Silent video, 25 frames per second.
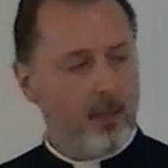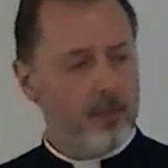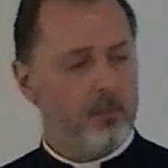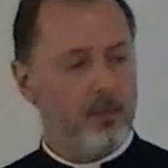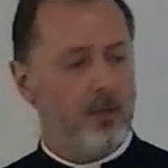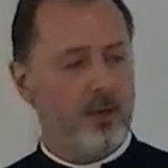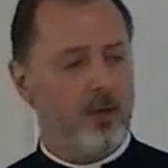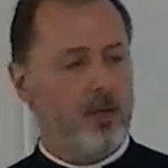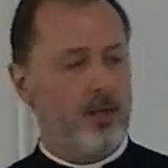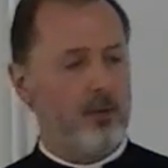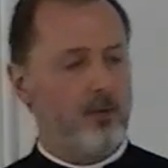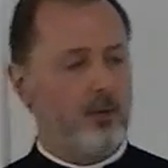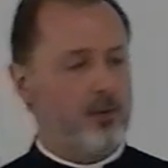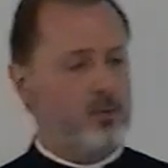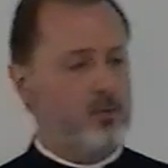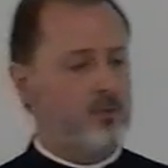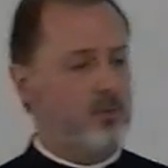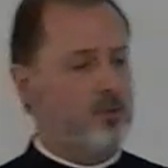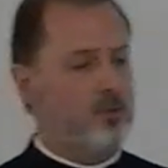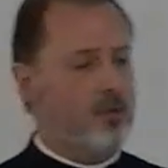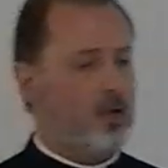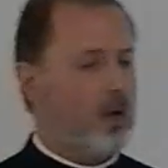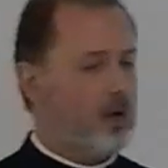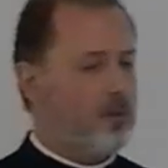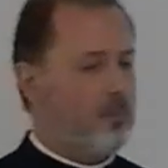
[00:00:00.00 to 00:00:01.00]
But anyways,
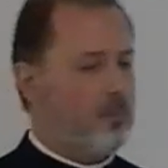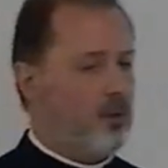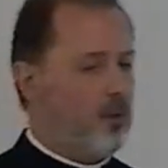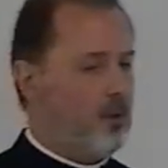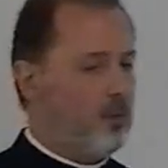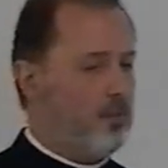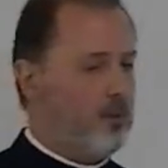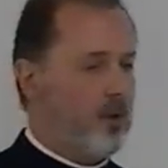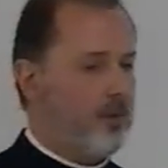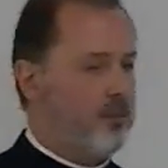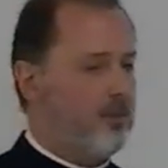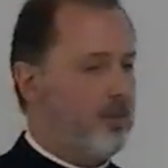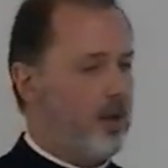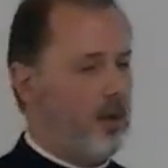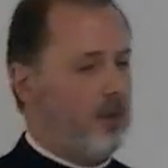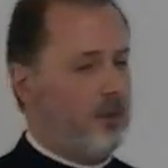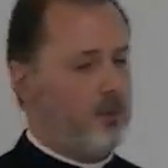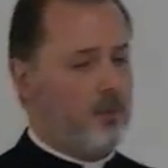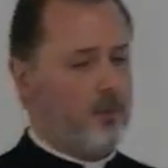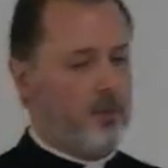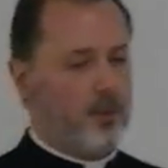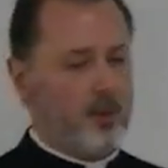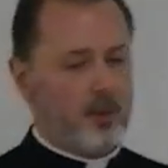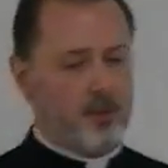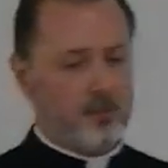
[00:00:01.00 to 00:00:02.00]
we'll talk more about that
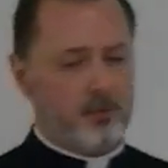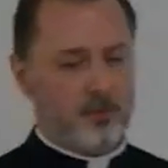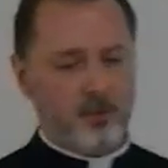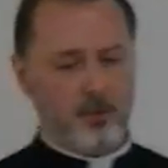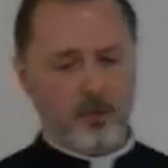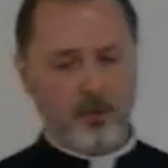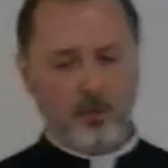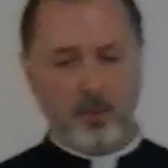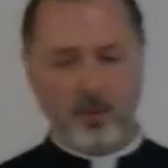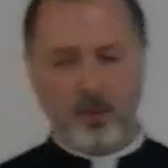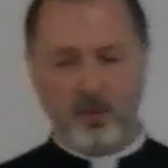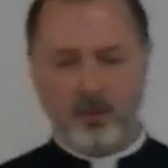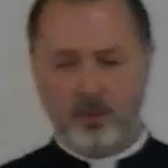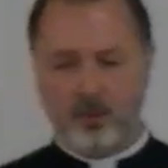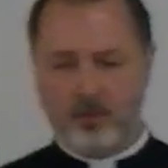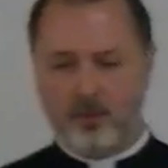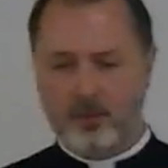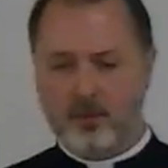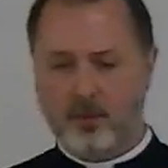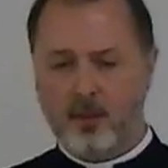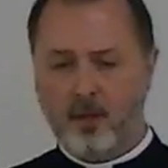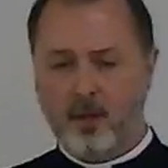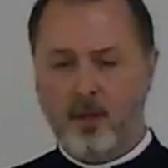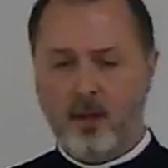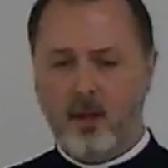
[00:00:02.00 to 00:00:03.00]
when we get to the question
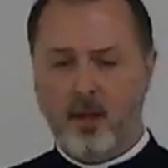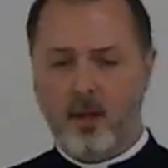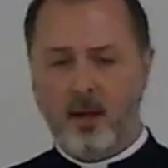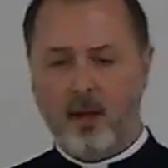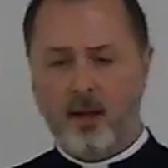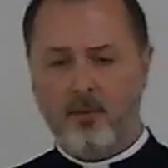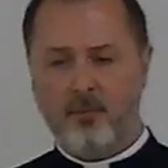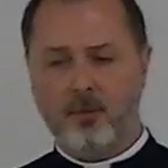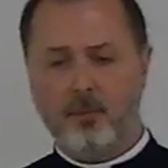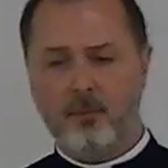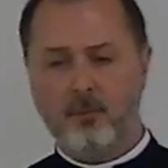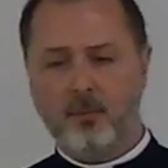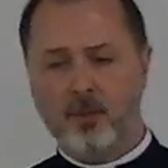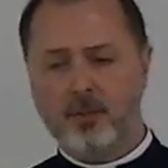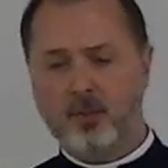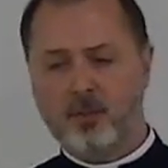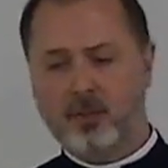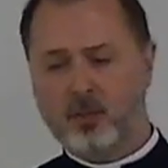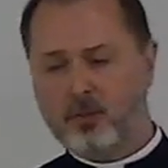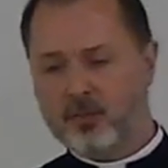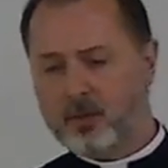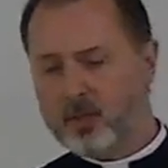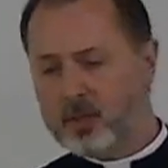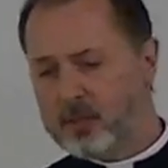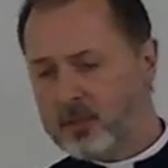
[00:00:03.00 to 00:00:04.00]
of the
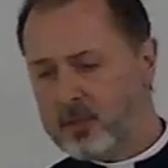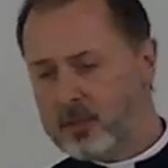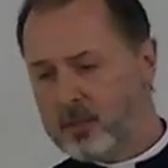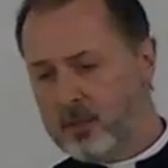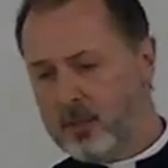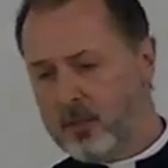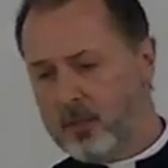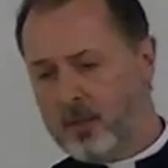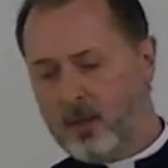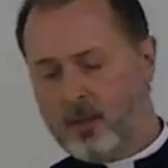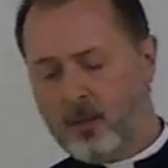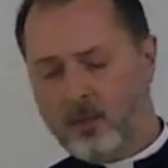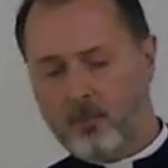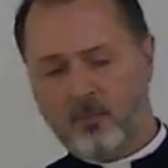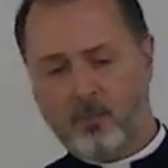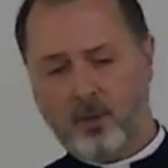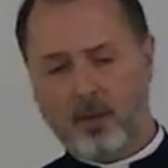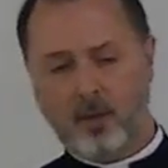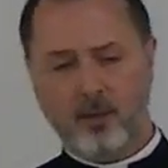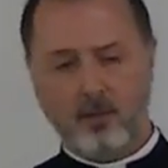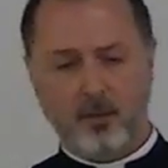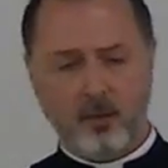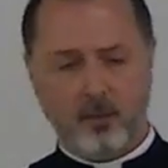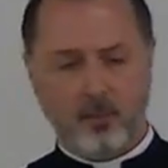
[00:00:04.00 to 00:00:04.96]
mysteries um, in